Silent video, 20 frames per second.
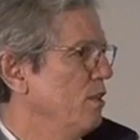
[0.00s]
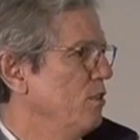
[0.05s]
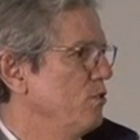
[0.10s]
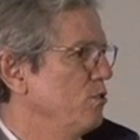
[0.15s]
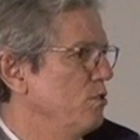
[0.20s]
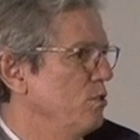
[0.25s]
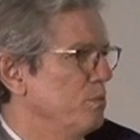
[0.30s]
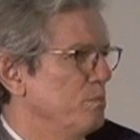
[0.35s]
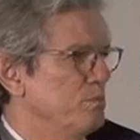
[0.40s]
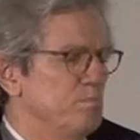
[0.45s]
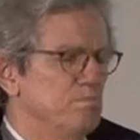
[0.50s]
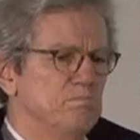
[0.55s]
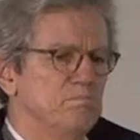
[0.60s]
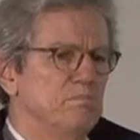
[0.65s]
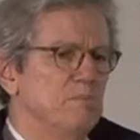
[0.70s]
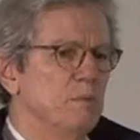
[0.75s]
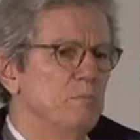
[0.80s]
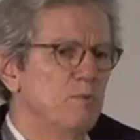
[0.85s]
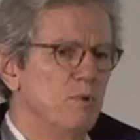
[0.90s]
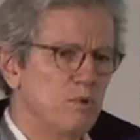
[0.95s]
So
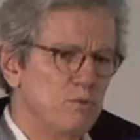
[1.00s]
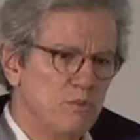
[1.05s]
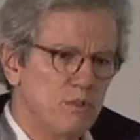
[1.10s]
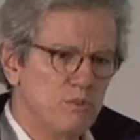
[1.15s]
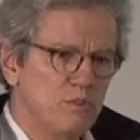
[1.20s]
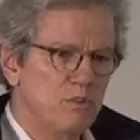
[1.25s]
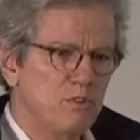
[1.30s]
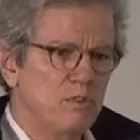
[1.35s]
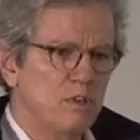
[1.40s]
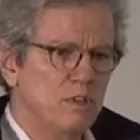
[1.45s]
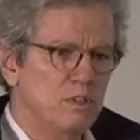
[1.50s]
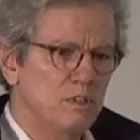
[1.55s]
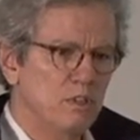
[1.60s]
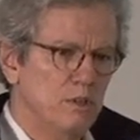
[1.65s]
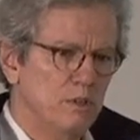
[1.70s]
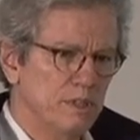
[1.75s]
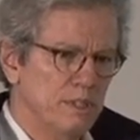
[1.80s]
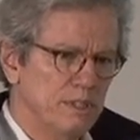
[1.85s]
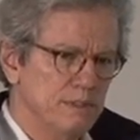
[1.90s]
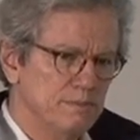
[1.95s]
the process is
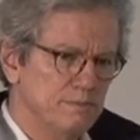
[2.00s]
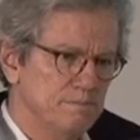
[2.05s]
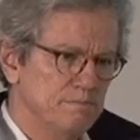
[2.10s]
ongoing.